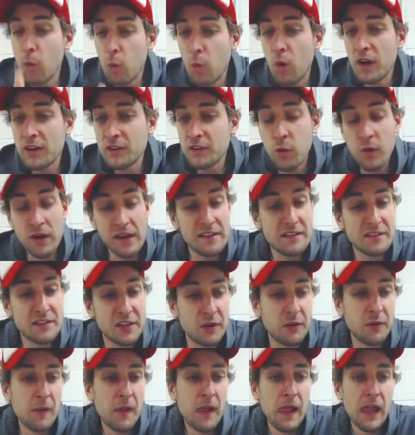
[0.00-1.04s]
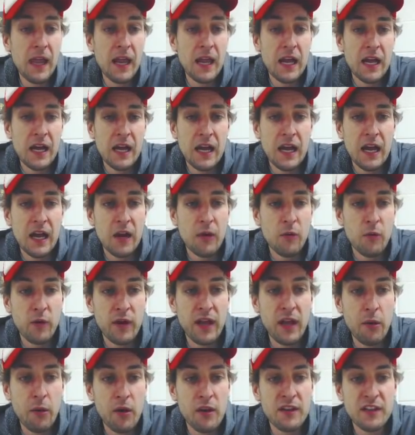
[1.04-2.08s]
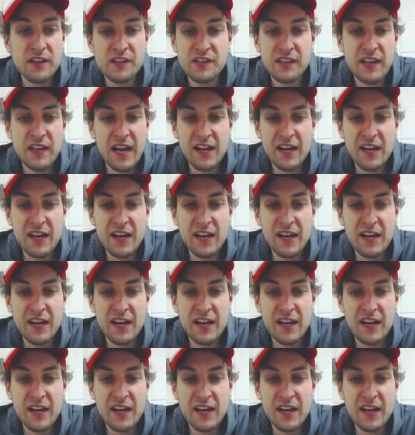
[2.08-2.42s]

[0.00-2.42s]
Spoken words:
He's at 122. Okay,